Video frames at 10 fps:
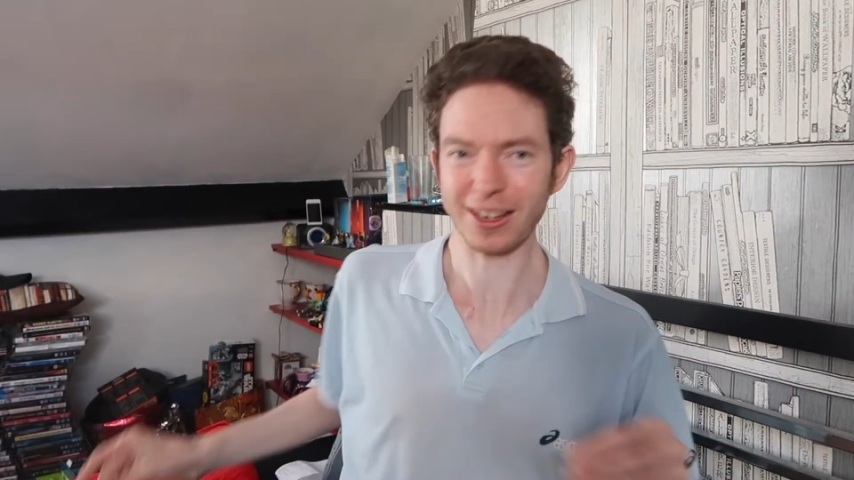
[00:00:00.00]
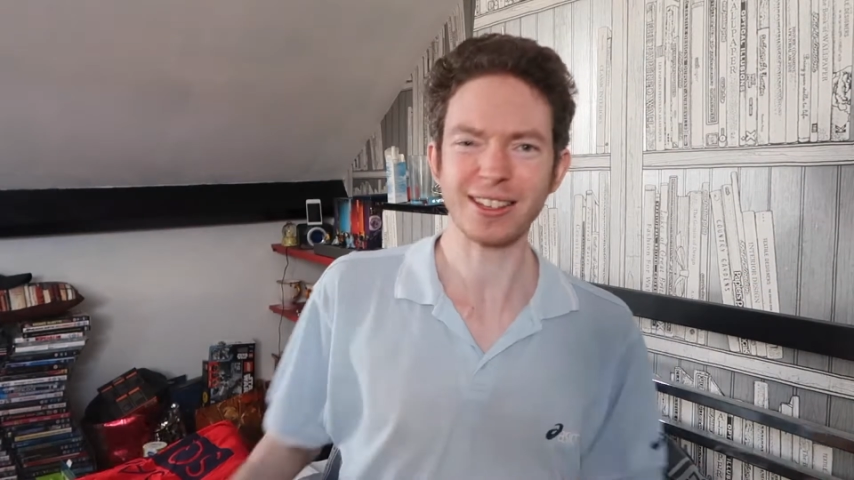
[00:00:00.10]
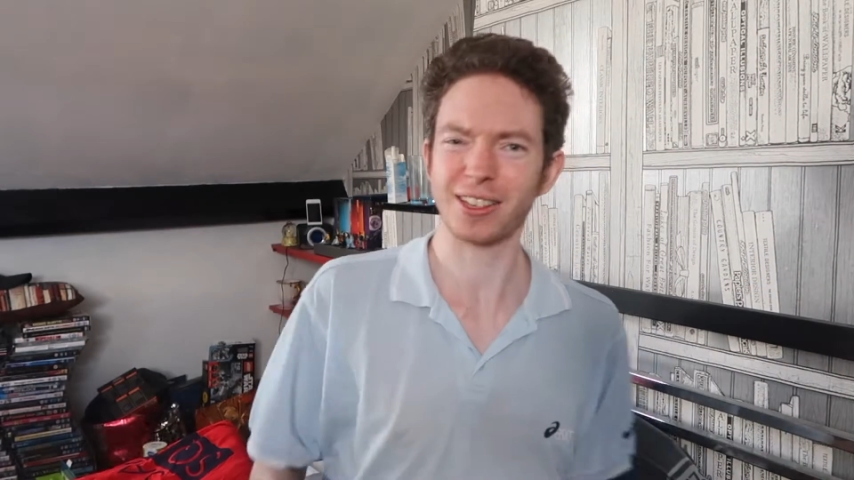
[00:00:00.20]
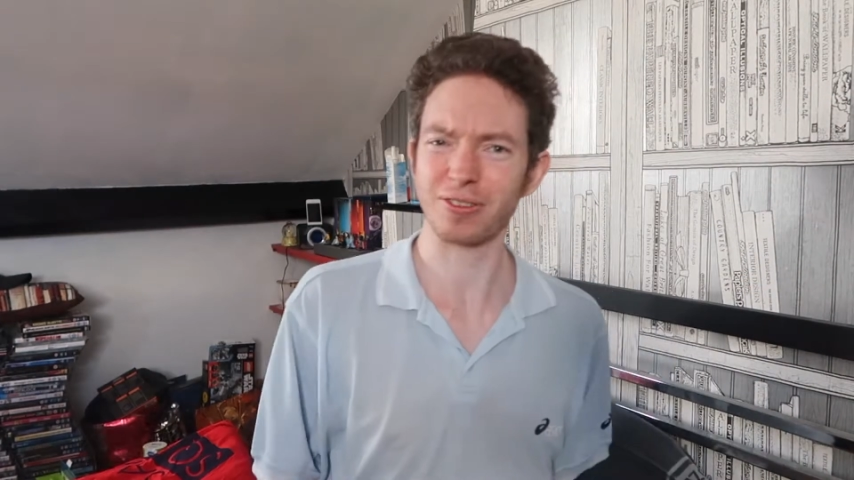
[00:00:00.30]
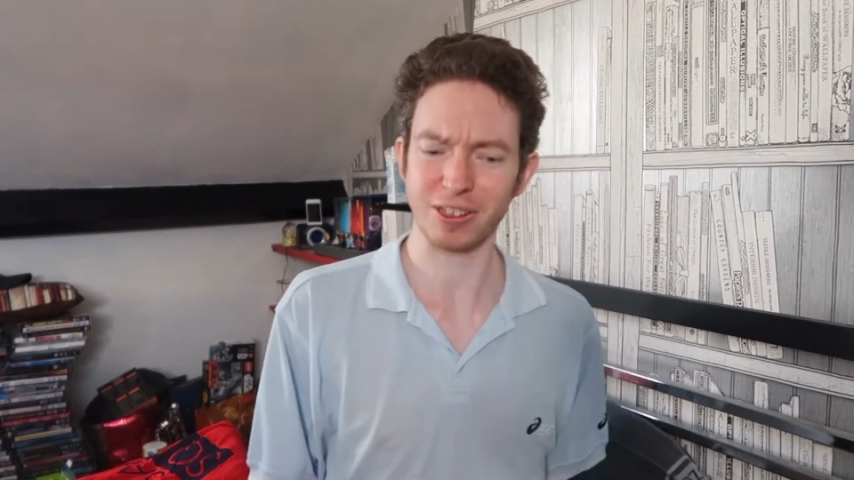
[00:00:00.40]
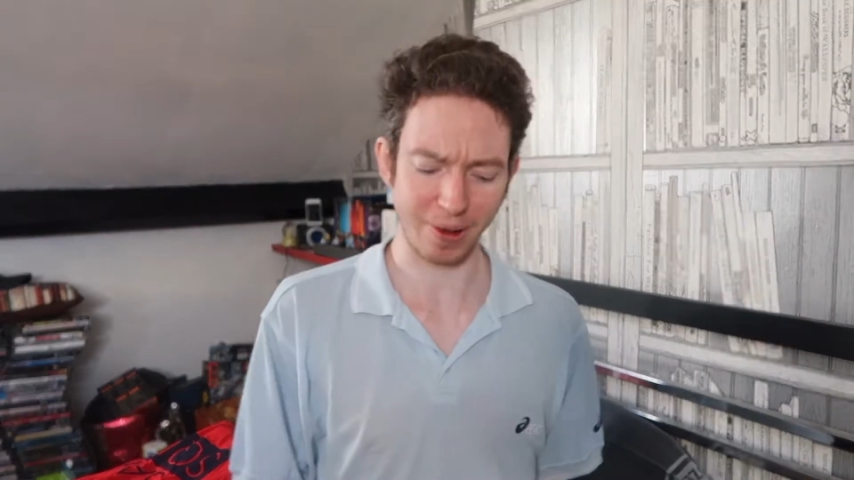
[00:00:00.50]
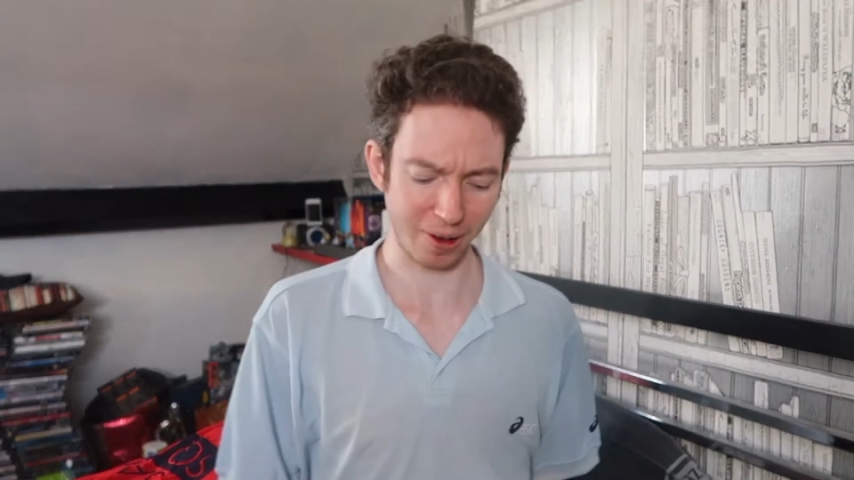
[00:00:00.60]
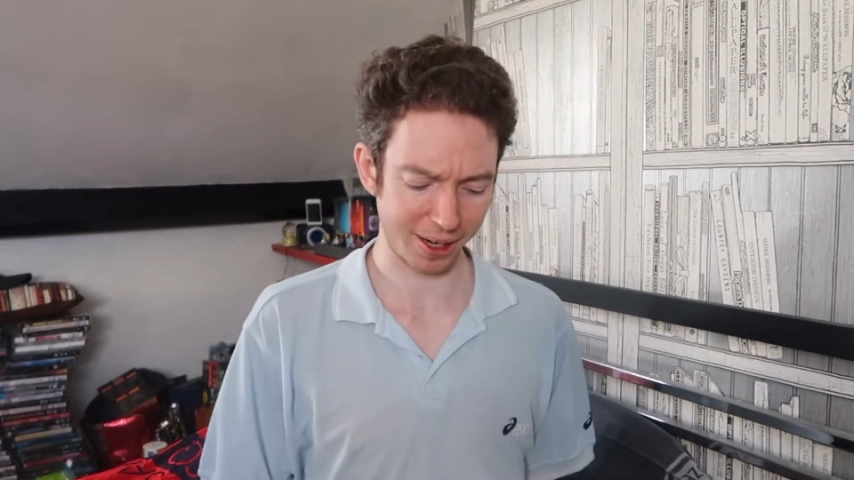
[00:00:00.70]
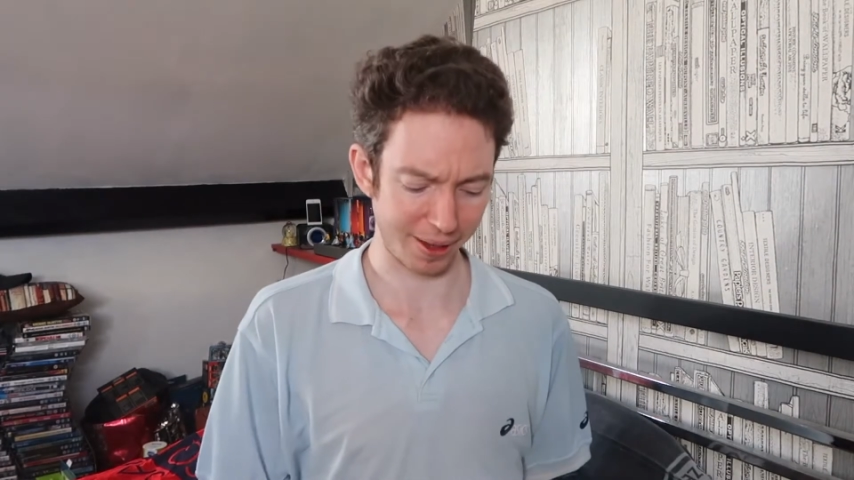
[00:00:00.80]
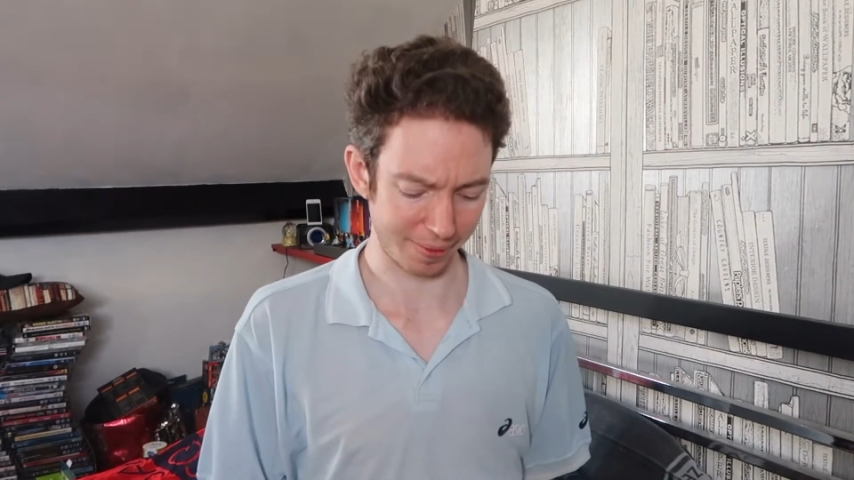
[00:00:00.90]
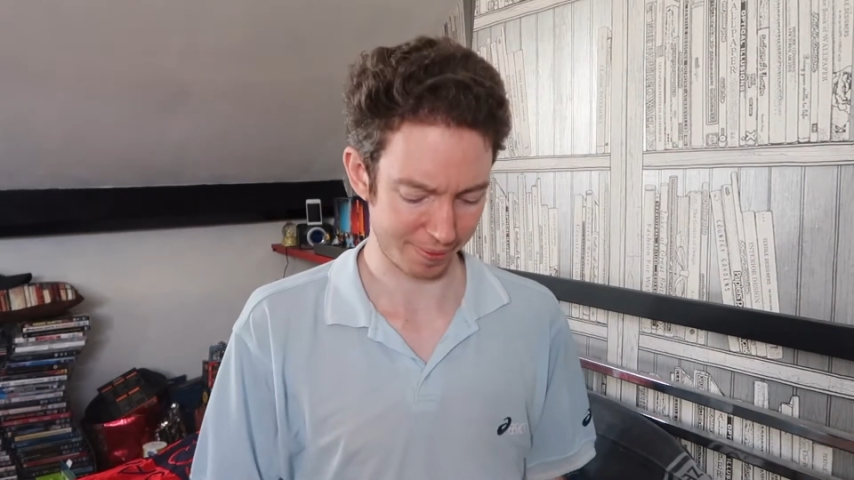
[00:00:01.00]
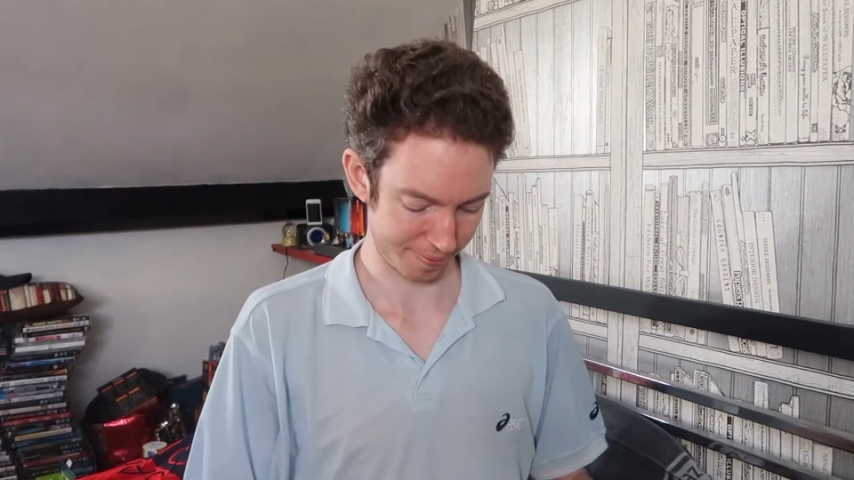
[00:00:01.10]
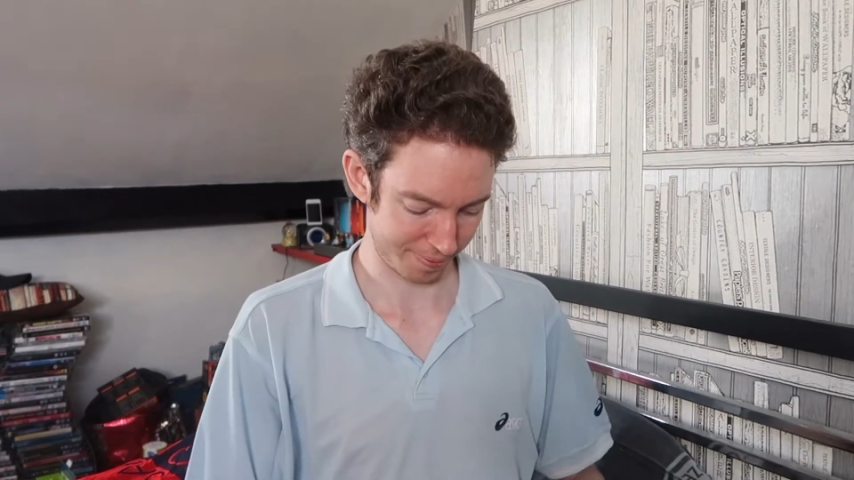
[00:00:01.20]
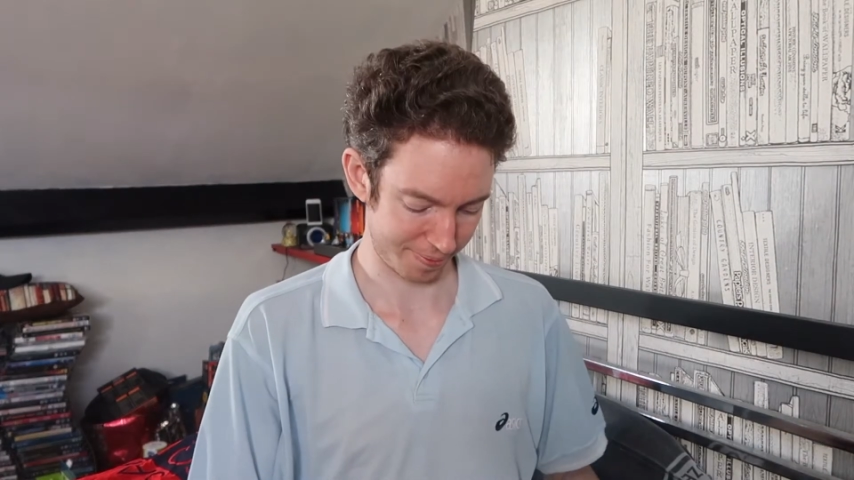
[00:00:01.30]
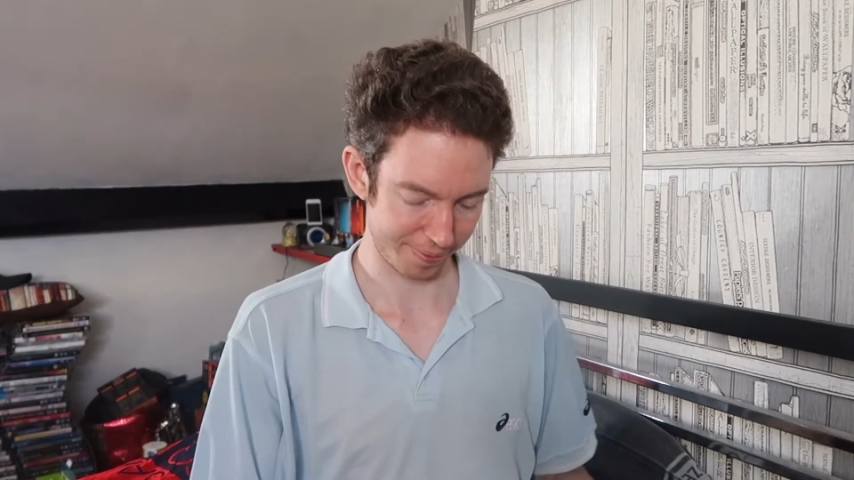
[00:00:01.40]
nice these all smell clean.
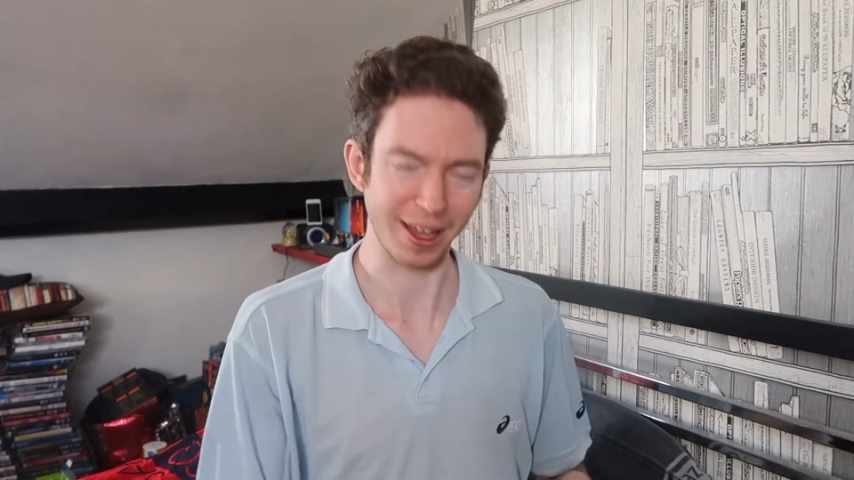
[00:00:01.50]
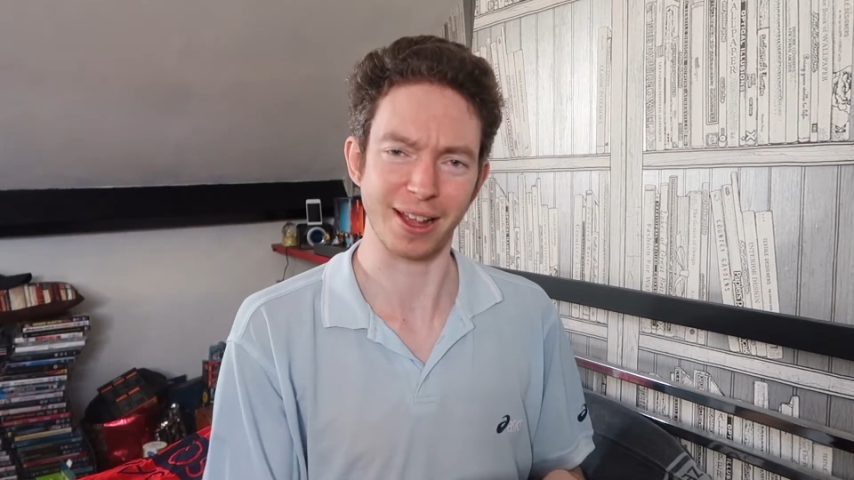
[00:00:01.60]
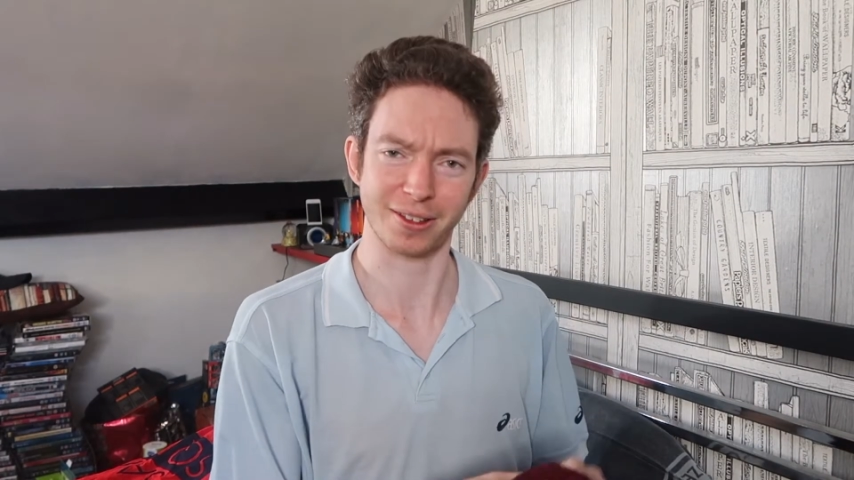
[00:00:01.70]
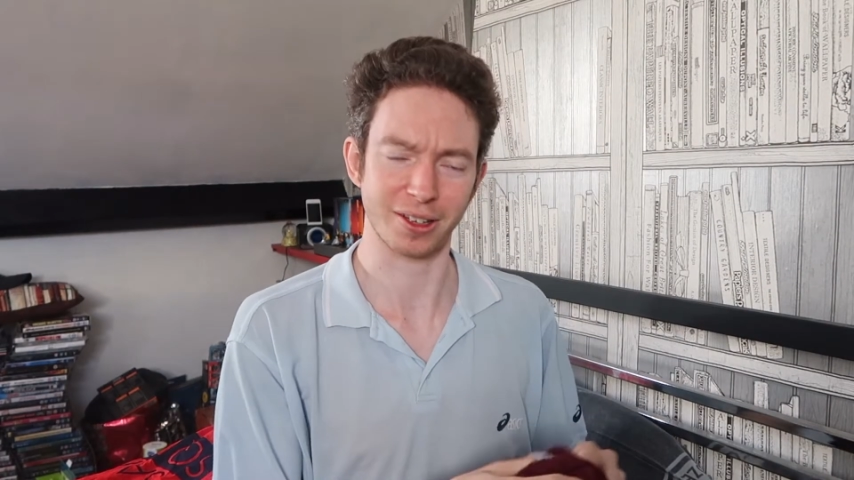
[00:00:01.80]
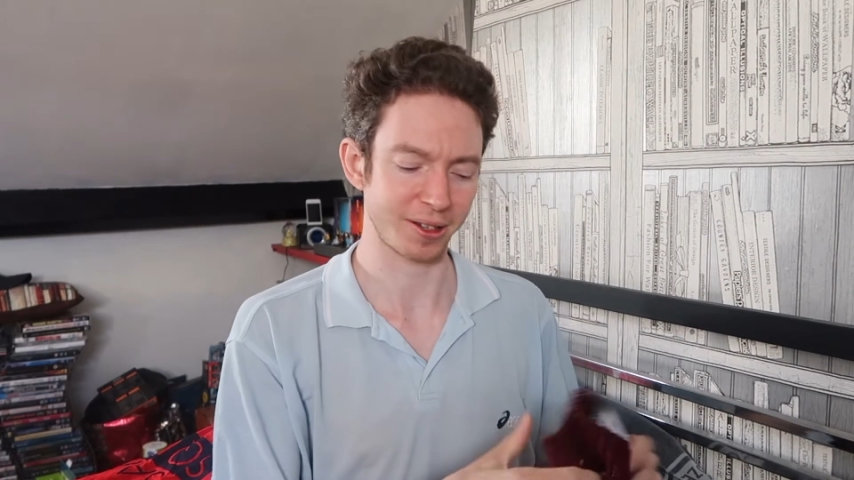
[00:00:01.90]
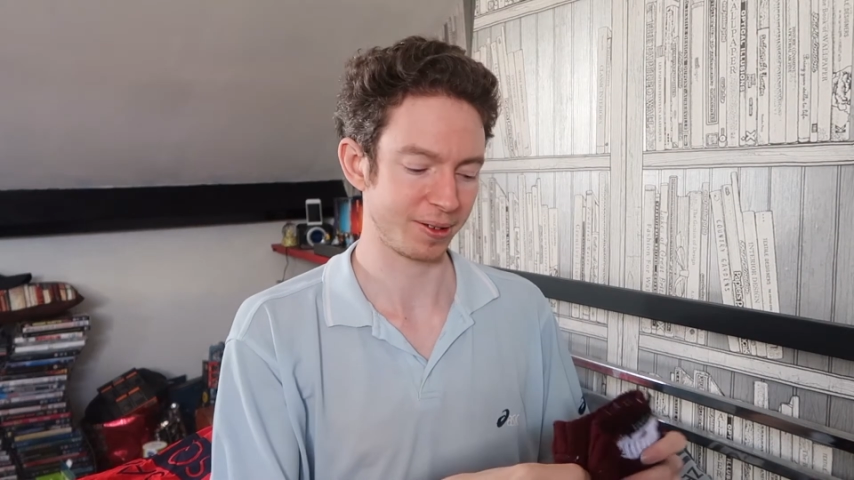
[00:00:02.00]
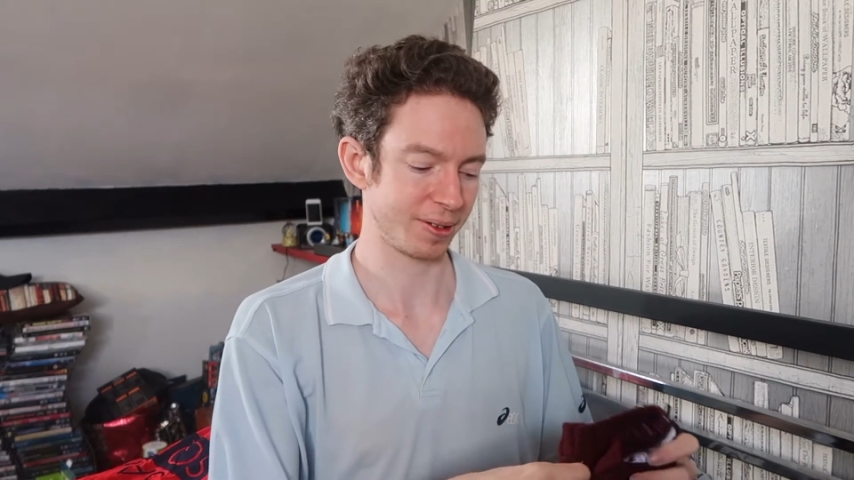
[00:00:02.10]
That is good.